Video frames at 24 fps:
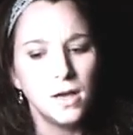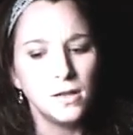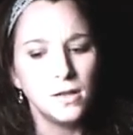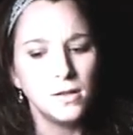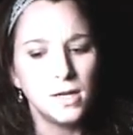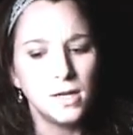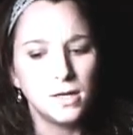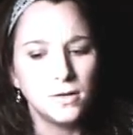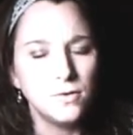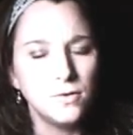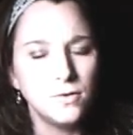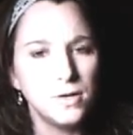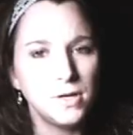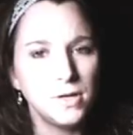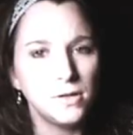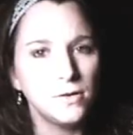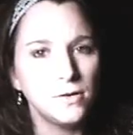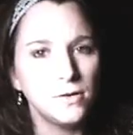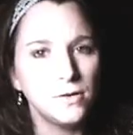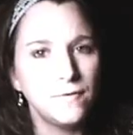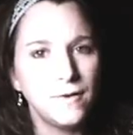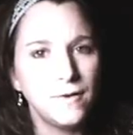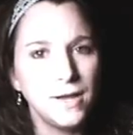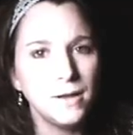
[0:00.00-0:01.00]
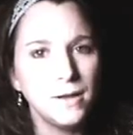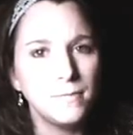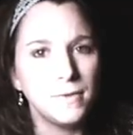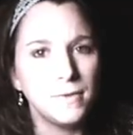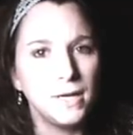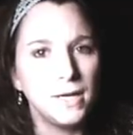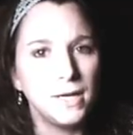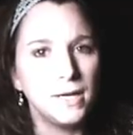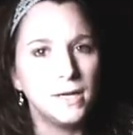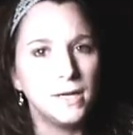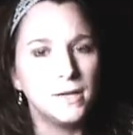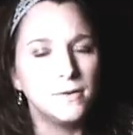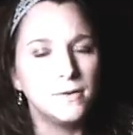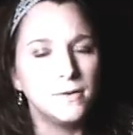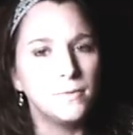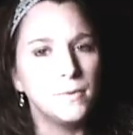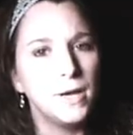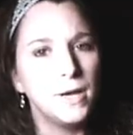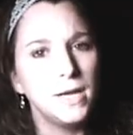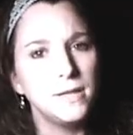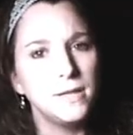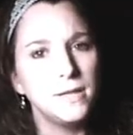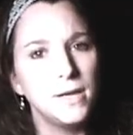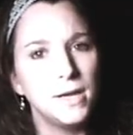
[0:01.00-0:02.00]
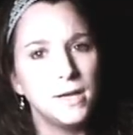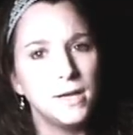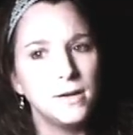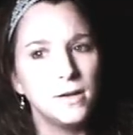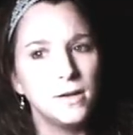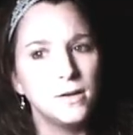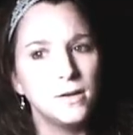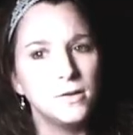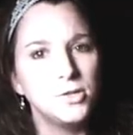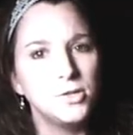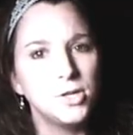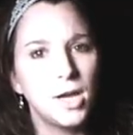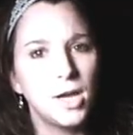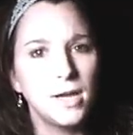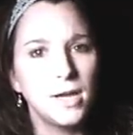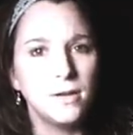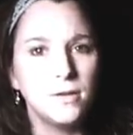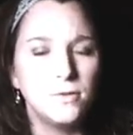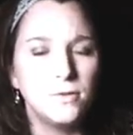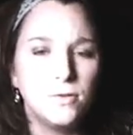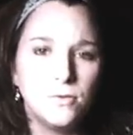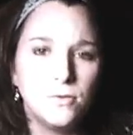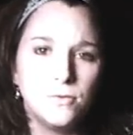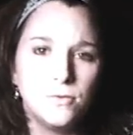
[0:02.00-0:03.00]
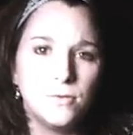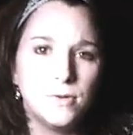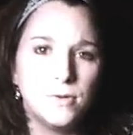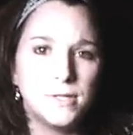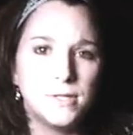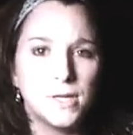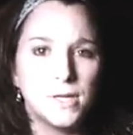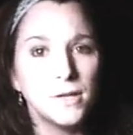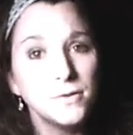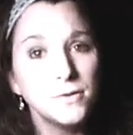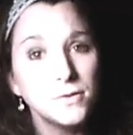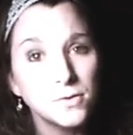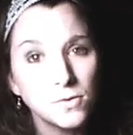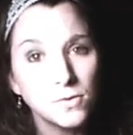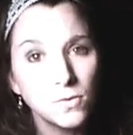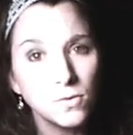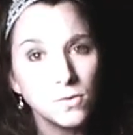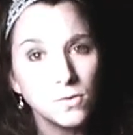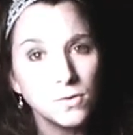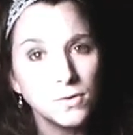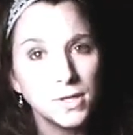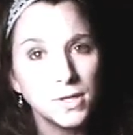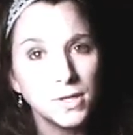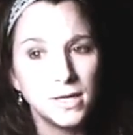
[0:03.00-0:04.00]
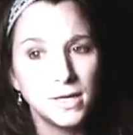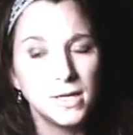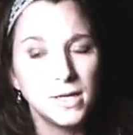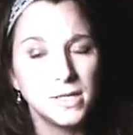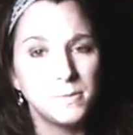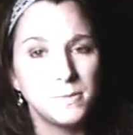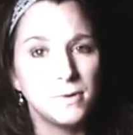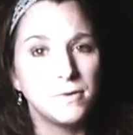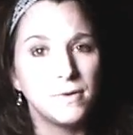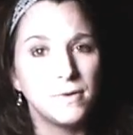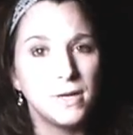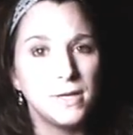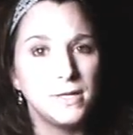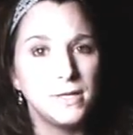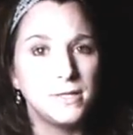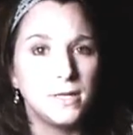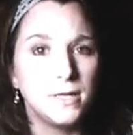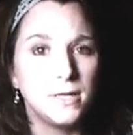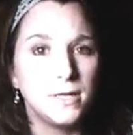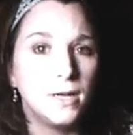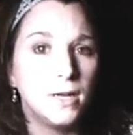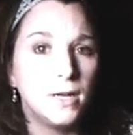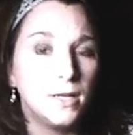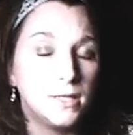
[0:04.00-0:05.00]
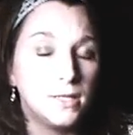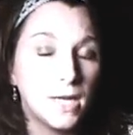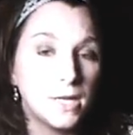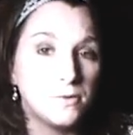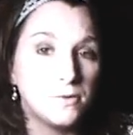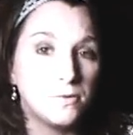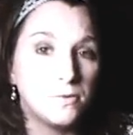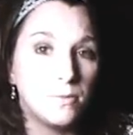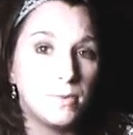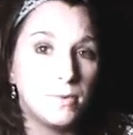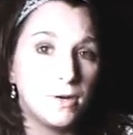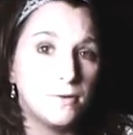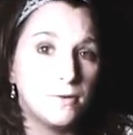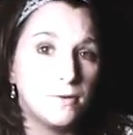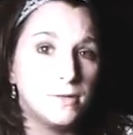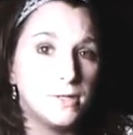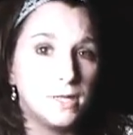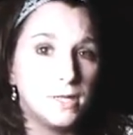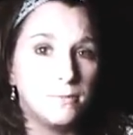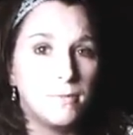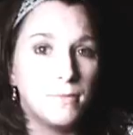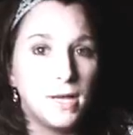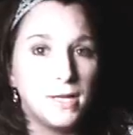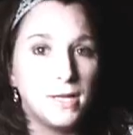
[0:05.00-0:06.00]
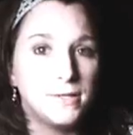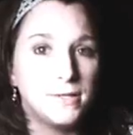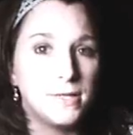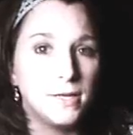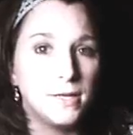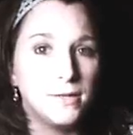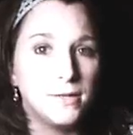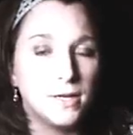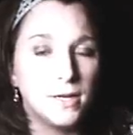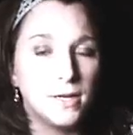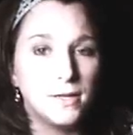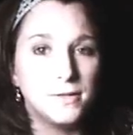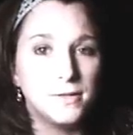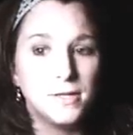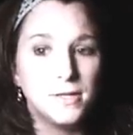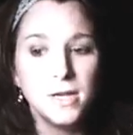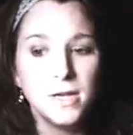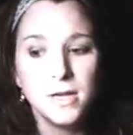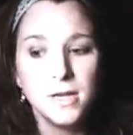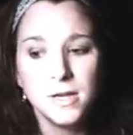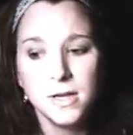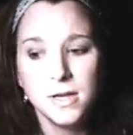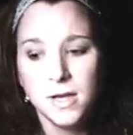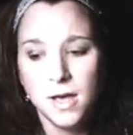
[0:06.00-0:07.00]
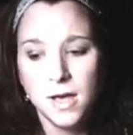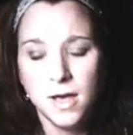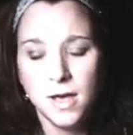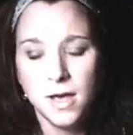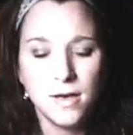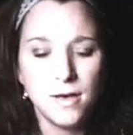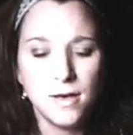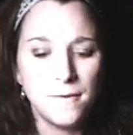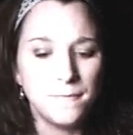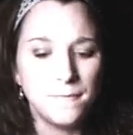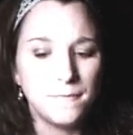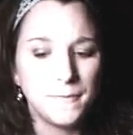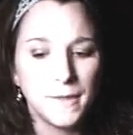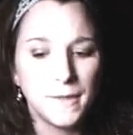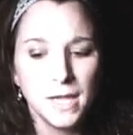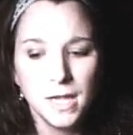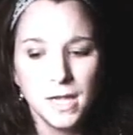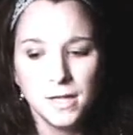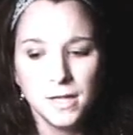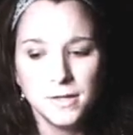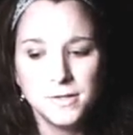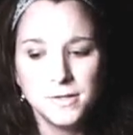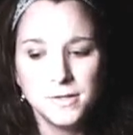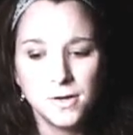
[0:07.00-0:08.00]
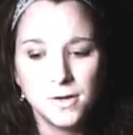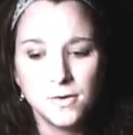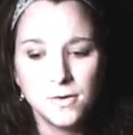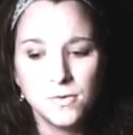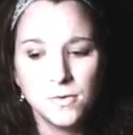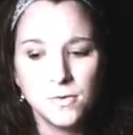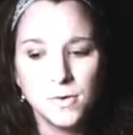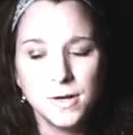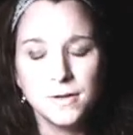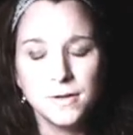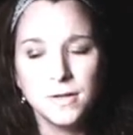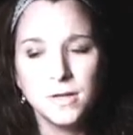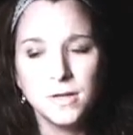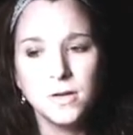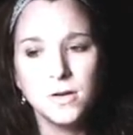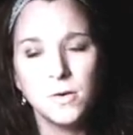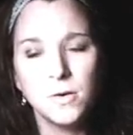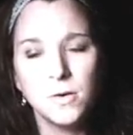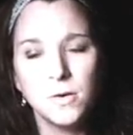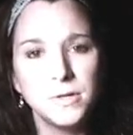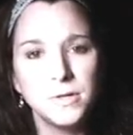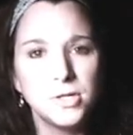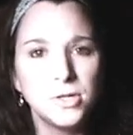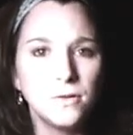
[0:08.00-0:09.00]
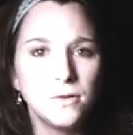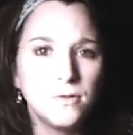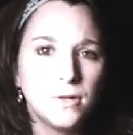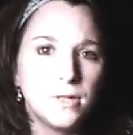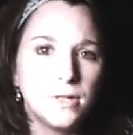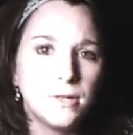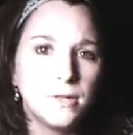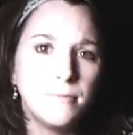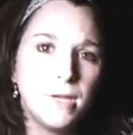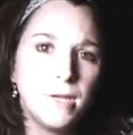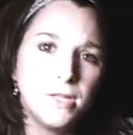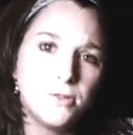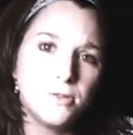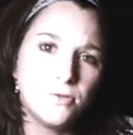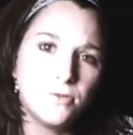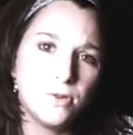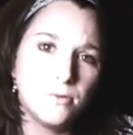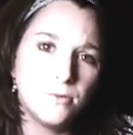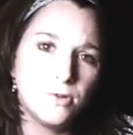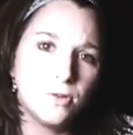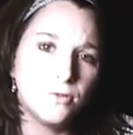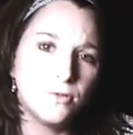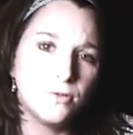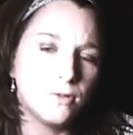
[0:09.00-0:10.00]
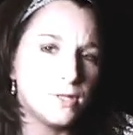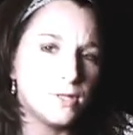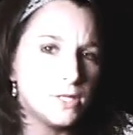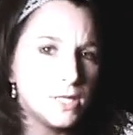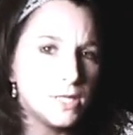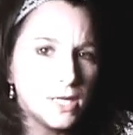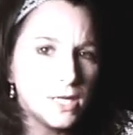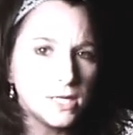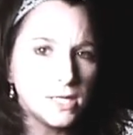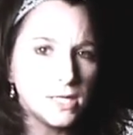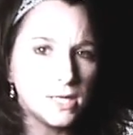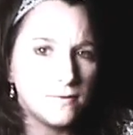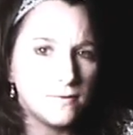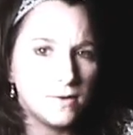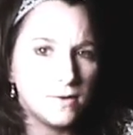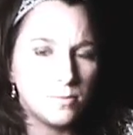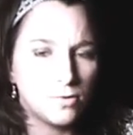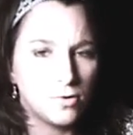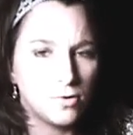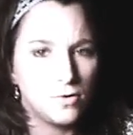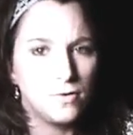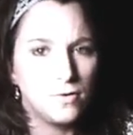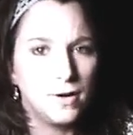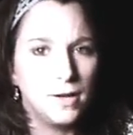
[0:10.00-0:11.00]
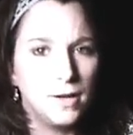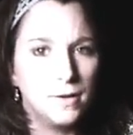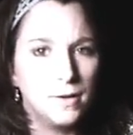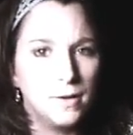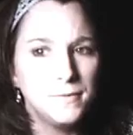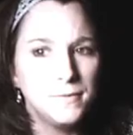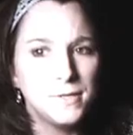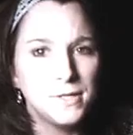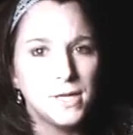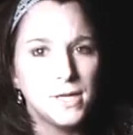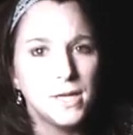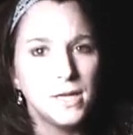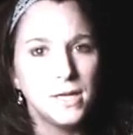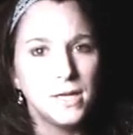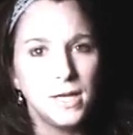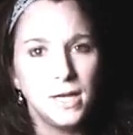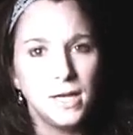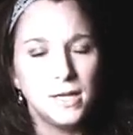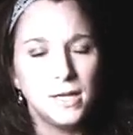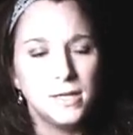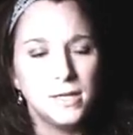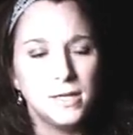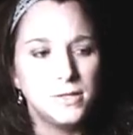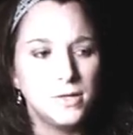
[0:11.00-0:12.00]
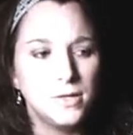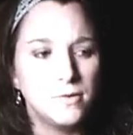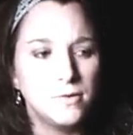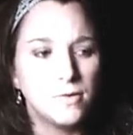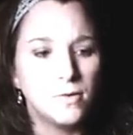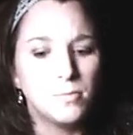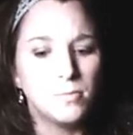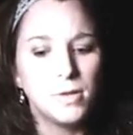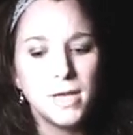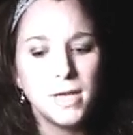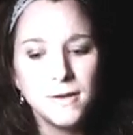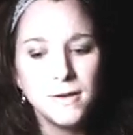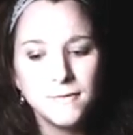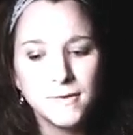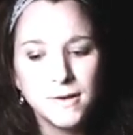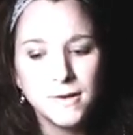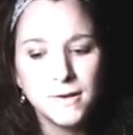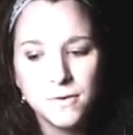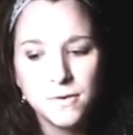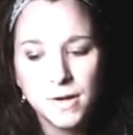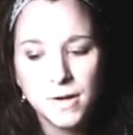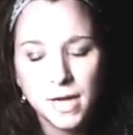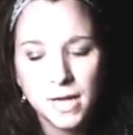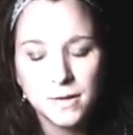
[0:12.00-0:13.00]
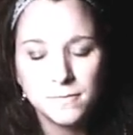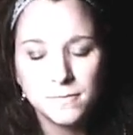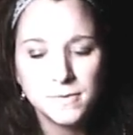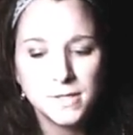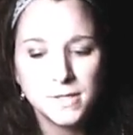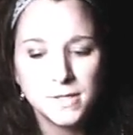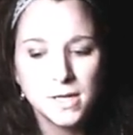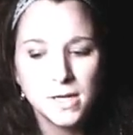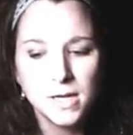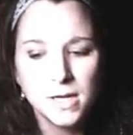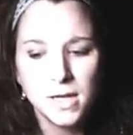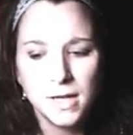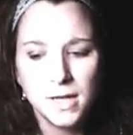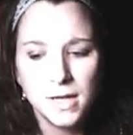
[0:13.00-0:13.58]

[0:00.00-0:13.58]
like a nuclear family in a way that a child who is unschooled and has been raised in an attachment parenting mindset does. And so, when mainstream children see TV programs and, are playing video games,